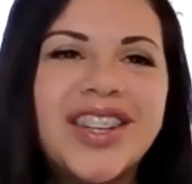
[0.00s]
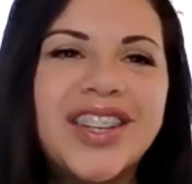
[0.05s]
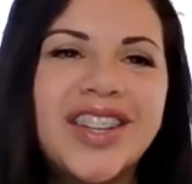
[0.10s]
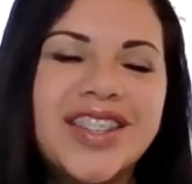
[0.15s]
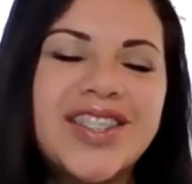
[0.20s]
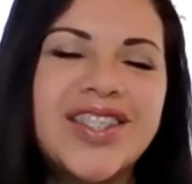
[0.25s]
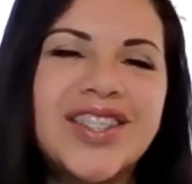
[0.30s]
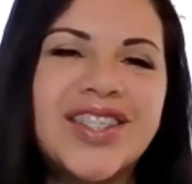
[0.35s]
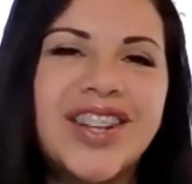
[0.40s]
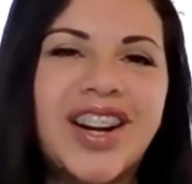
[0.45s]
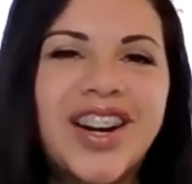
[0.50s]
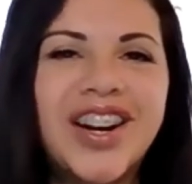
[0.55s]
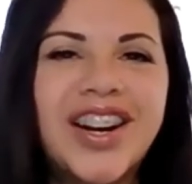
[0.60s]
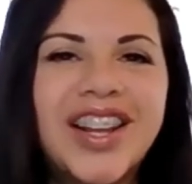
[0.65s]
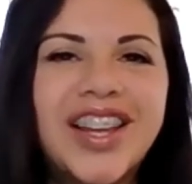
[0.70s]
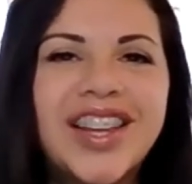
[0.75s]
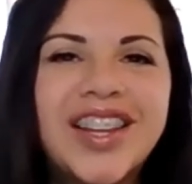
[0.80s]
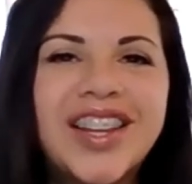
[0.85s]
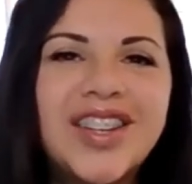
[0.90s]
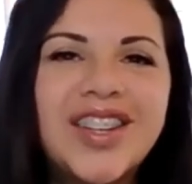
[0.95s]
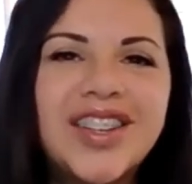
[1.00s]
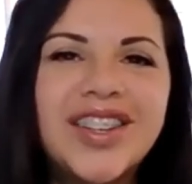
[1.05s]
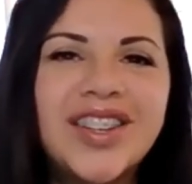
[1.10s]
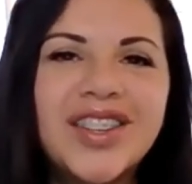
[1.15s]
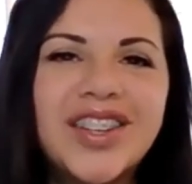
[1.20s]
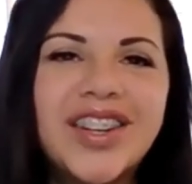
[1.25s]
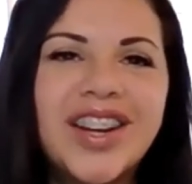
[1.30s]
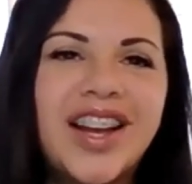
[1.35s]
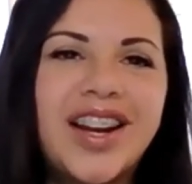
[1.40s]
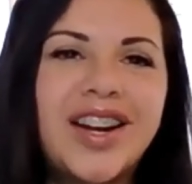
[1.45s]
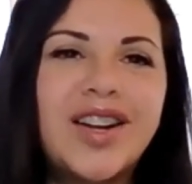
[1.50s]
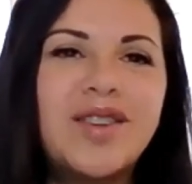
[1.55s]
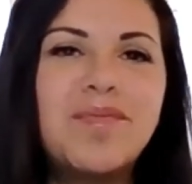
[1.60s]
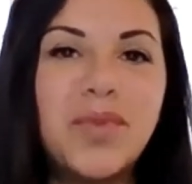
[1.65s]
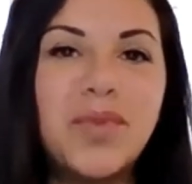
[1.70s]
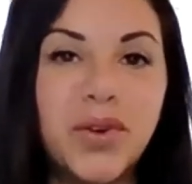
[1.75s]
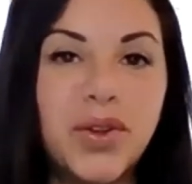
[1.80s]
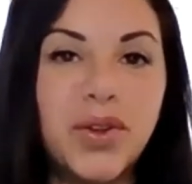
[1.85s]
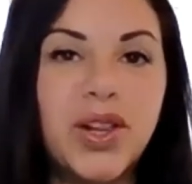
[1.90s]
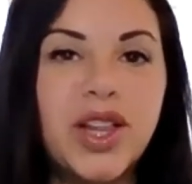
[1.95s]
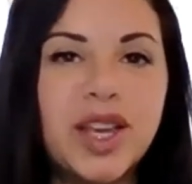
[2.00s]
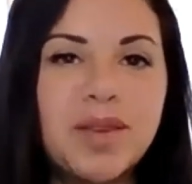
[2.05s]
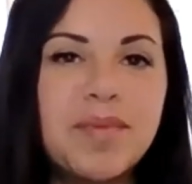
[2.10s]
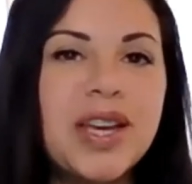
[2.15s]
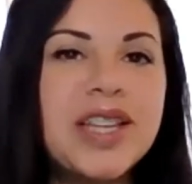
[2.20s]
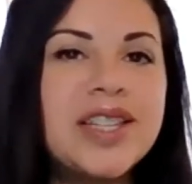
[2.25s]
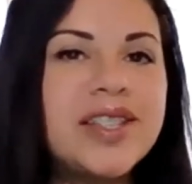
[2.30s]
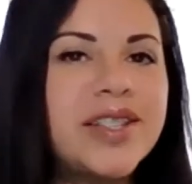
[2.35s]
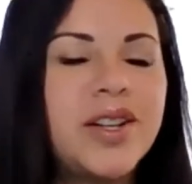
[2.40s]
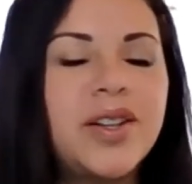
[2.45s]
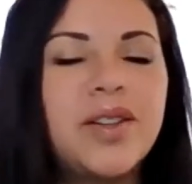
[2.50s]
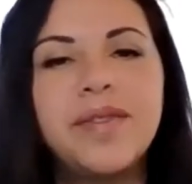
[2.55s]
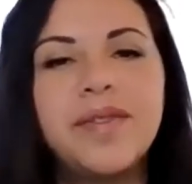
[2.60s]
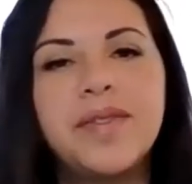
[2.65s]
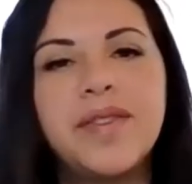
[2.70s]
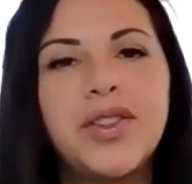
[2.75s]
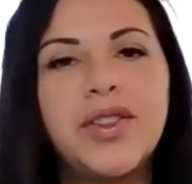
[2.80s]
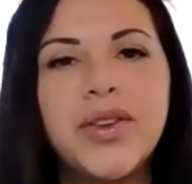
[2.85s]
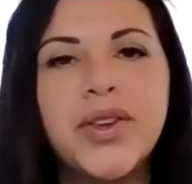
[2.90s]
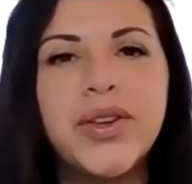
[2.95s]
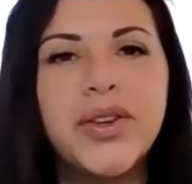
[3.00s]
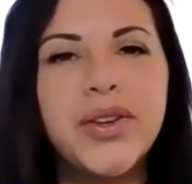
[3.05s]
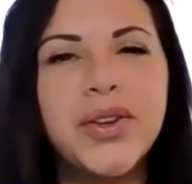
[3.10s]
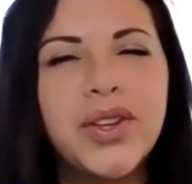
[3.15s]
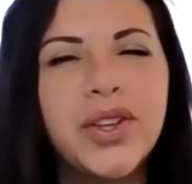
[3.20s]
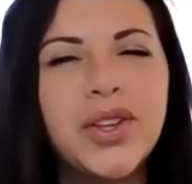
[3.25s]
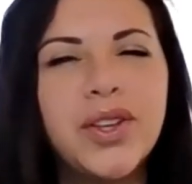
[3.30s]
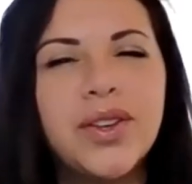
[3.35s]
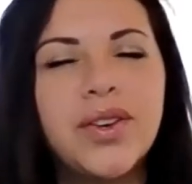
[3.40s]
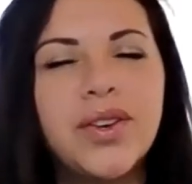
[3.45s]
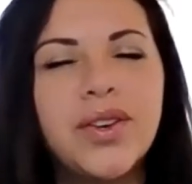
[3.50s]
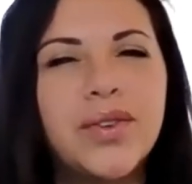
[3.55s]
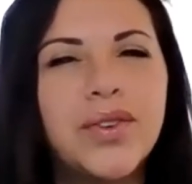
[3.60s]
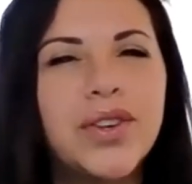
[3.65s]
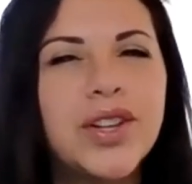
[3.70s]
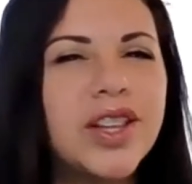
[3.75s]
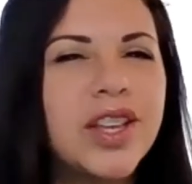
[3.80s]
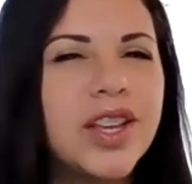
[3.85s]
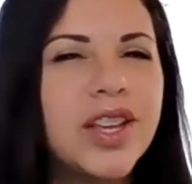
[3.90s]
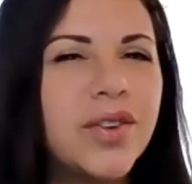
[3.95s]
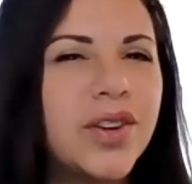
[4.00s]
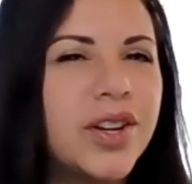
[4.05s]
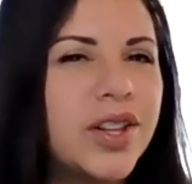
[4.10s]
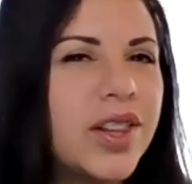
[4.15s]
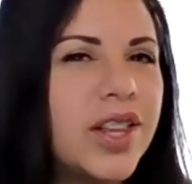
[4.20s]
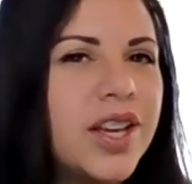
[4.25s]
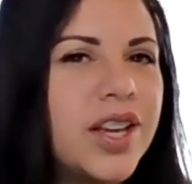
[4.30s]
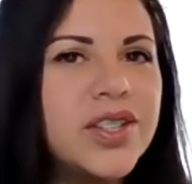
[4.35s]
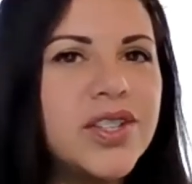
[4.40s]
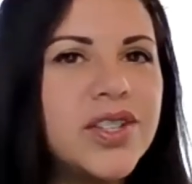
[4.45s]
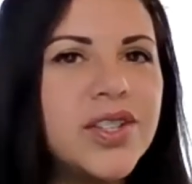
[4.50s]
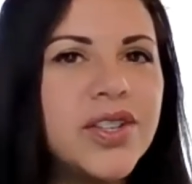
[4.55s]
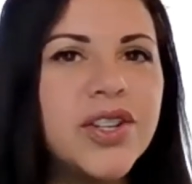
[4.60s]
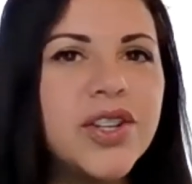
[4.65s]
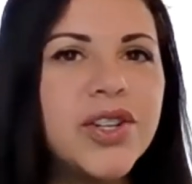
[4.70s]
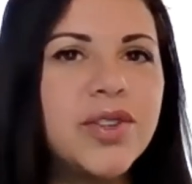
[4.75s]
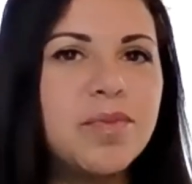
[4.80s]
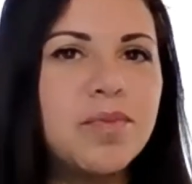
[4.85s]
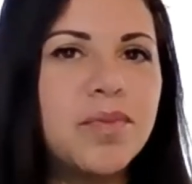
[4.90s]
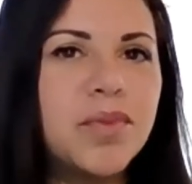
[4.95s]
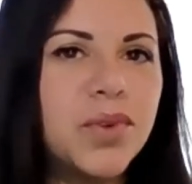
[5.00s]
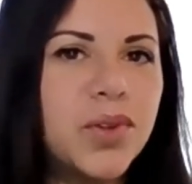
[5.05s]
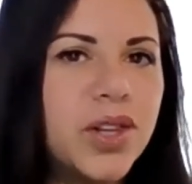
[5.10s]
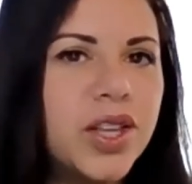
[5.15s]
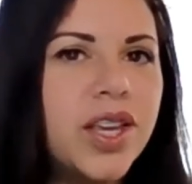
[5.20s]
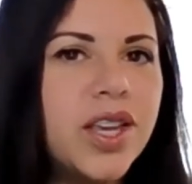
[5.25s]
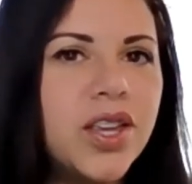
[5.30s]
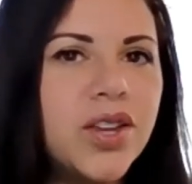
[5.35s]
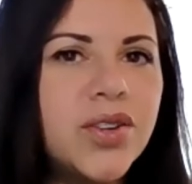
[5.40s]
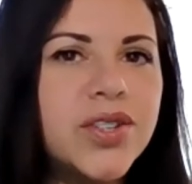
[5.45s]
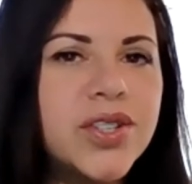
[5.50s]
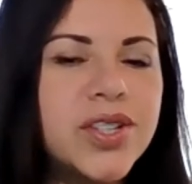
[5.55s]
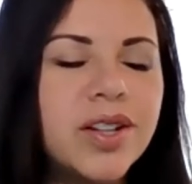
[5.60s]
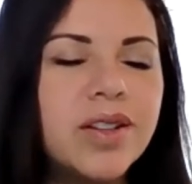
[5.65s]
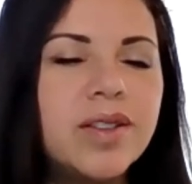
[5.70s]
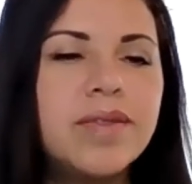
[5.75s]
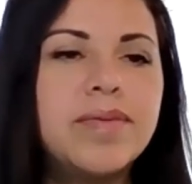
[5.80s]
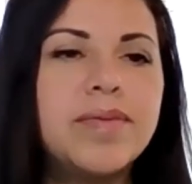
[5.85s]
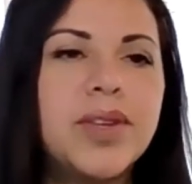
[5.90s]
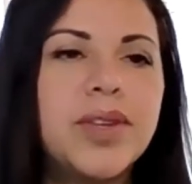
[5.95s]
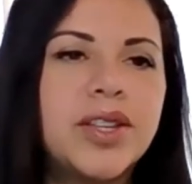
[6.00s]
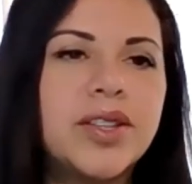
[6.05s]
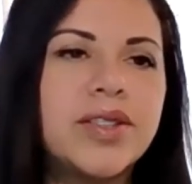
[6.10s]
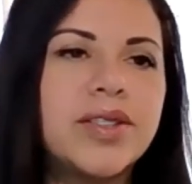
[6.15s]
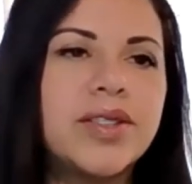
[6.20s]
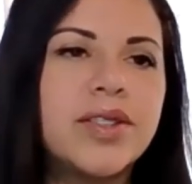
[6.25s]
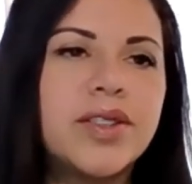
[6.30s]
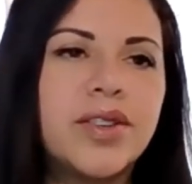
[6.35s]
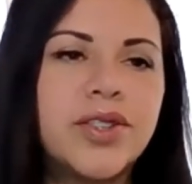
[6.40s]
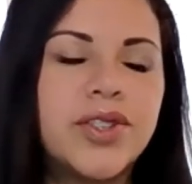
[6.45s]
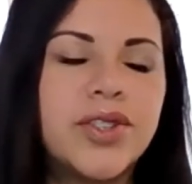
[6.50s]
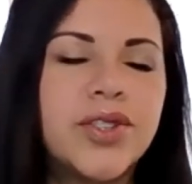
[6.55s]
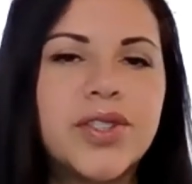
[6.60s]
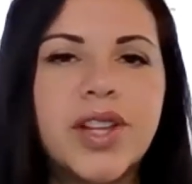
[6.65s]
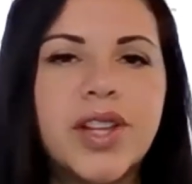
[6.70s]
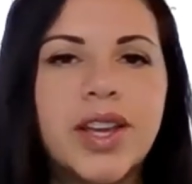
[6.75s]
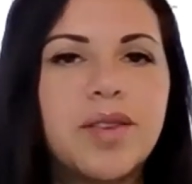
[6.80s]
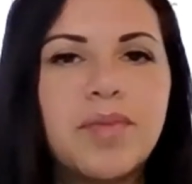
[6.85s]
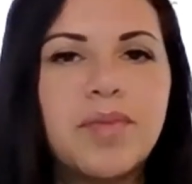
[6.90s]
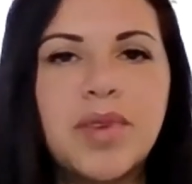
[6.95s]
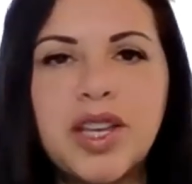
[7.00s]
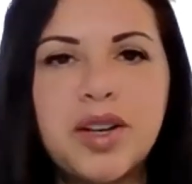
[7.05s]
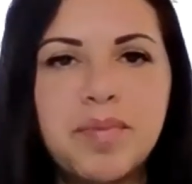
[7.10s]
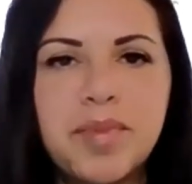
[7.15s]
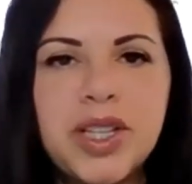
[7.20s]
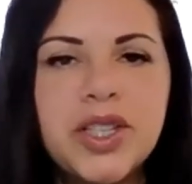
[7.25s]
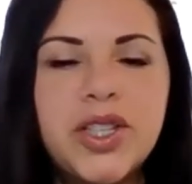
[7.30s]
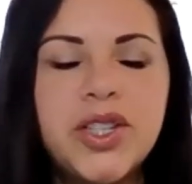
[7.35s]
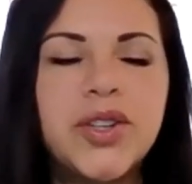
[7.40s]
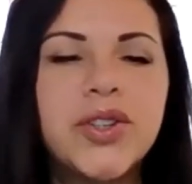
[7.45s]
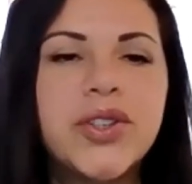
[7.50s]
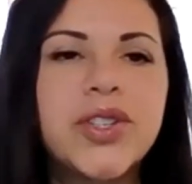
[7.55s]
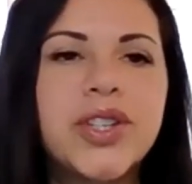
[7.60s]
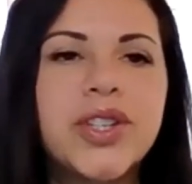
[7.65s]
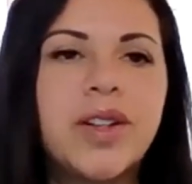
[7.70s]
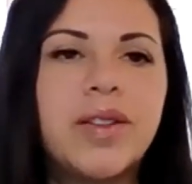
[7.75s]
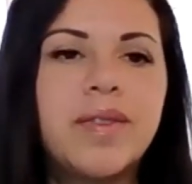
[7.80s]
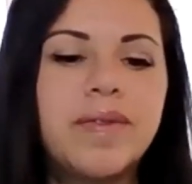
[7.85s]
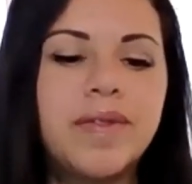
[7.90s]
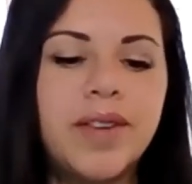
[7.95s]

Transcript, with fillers: started kind of bullying myself, even though you you don't really realize you're bullying yourself because you're just like being mean to yourself.